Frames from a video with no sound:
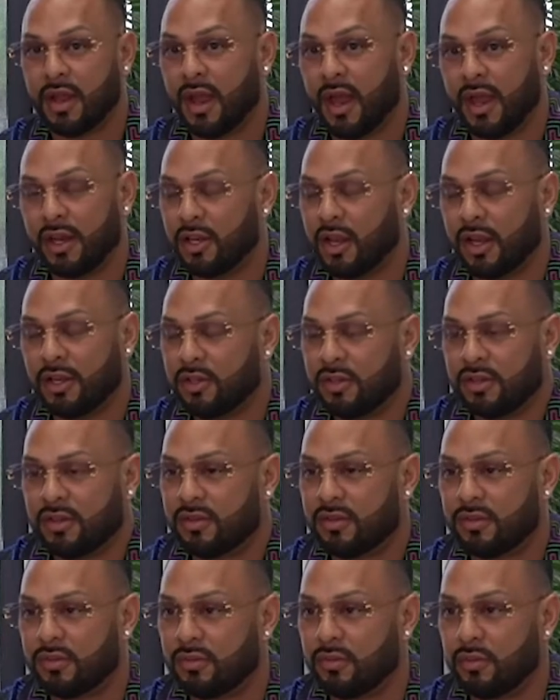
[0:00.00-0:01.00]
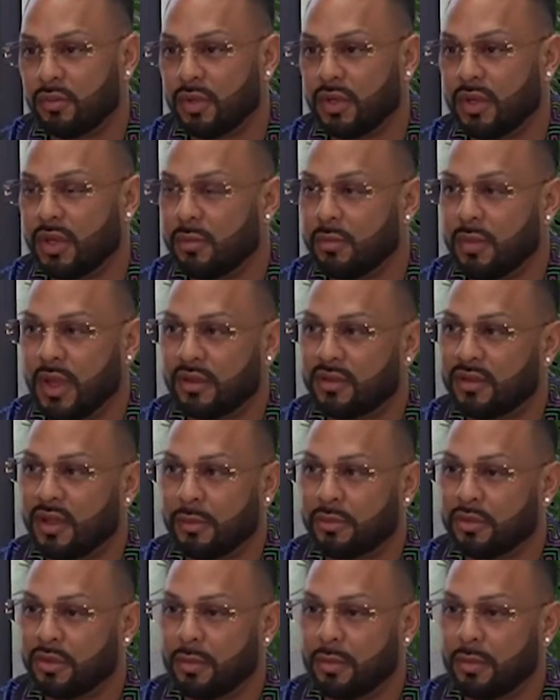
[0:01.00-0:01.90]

I, I just wouldn't mess up.